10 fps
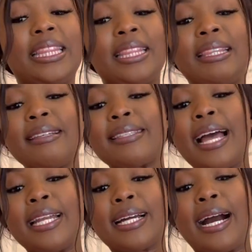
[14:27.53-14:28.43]
These
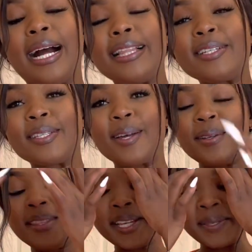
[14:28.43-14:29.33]
kind of colors
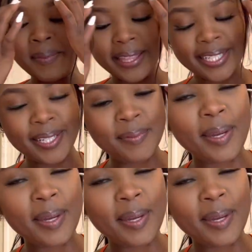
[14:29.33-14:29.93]
on this melanin,